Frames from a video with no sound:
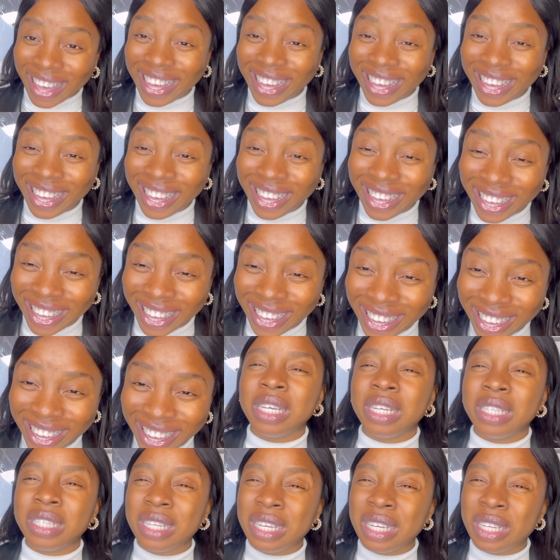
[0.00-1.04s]

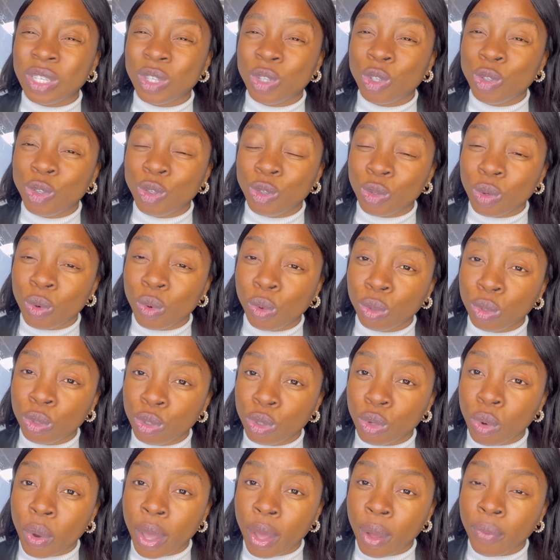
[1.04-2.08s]
it is
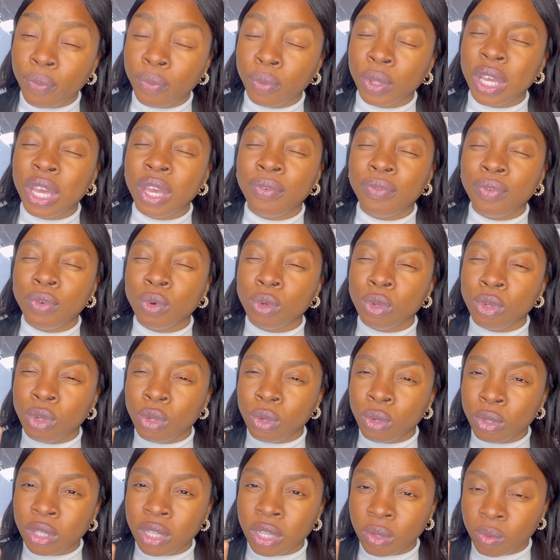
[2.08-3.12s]
so helpful. If you
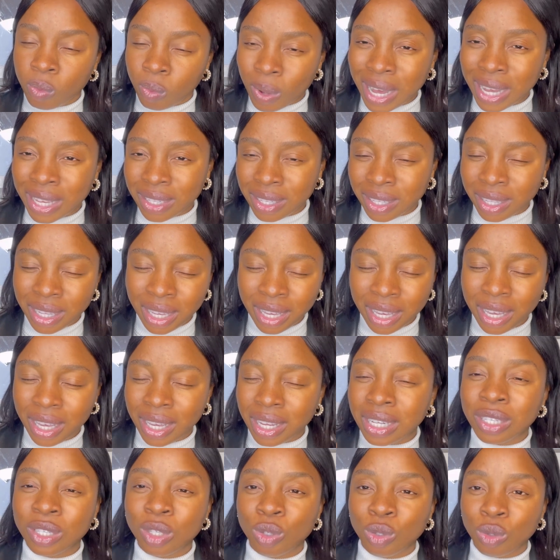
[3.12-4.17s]
use it wisely, it
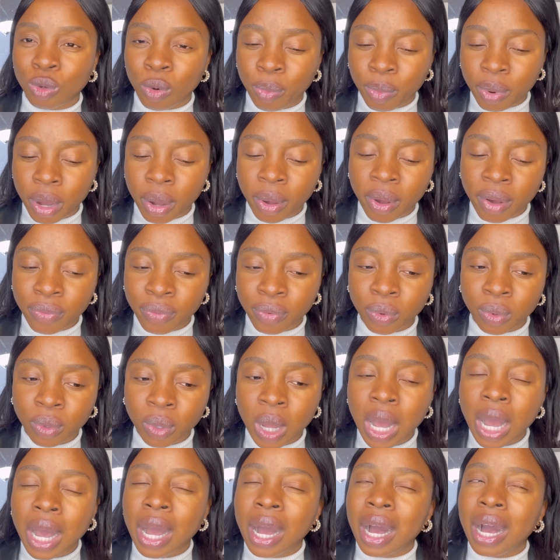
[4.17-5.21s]
is so powerful.
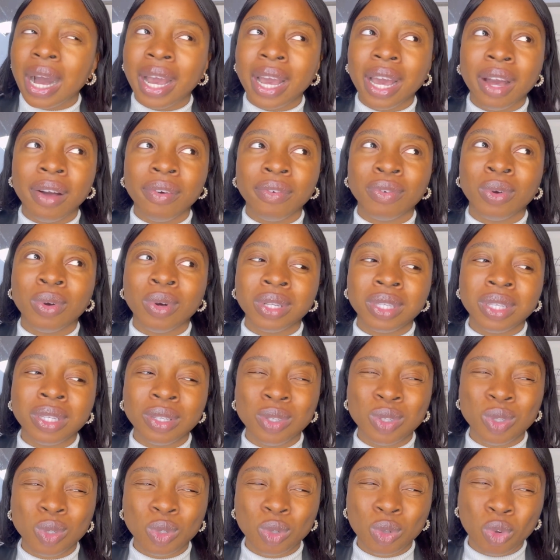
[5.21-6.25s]
I have gotten
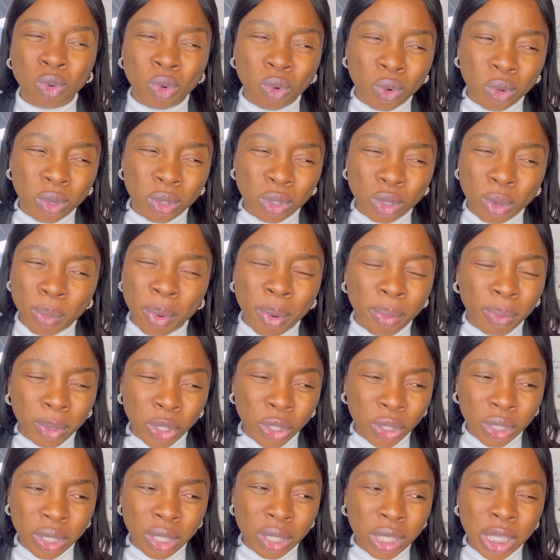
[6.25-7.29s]
some
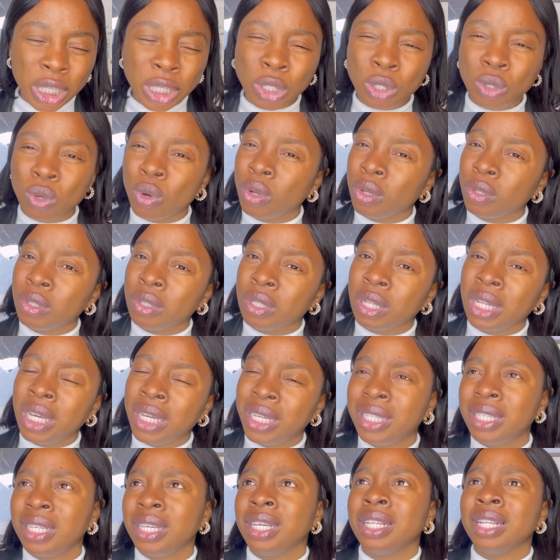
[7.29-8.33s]
opportunities on
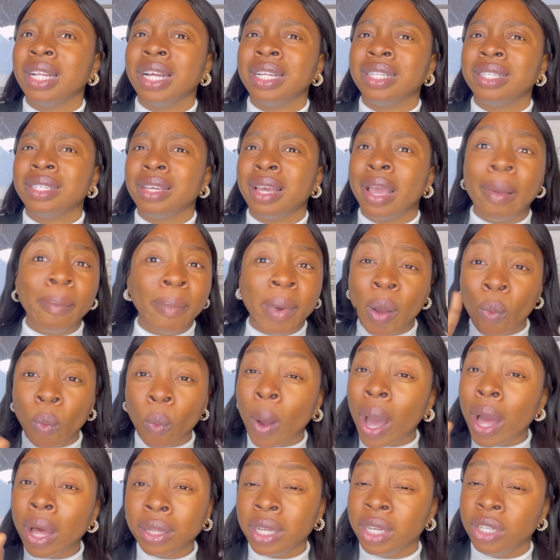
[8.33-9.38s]
LinkedIn that in my
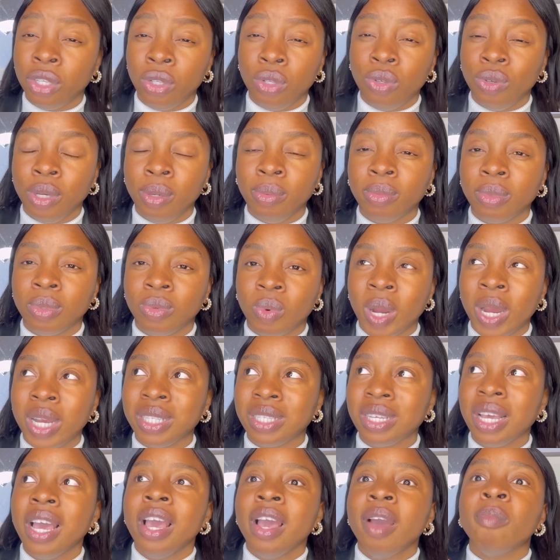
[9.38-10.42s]
wildest dreams, right,
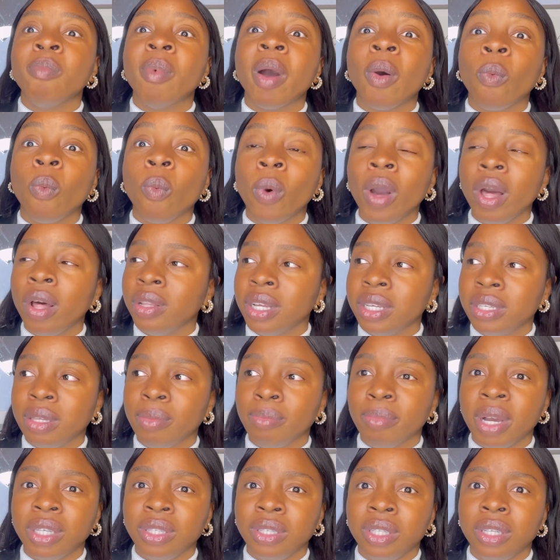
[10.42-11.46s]
my wildest
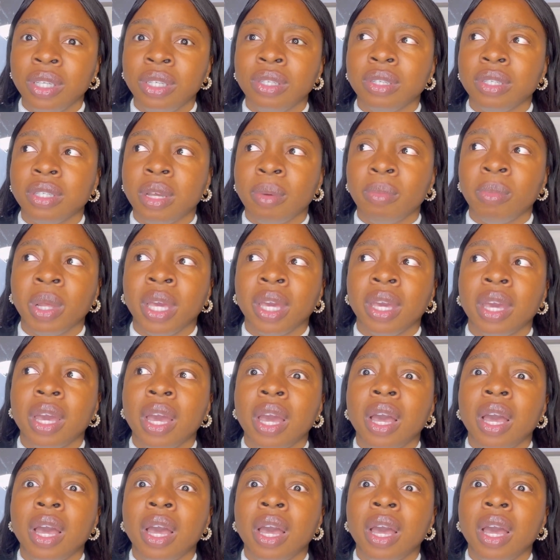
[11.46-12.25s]
imaginations, I'm like,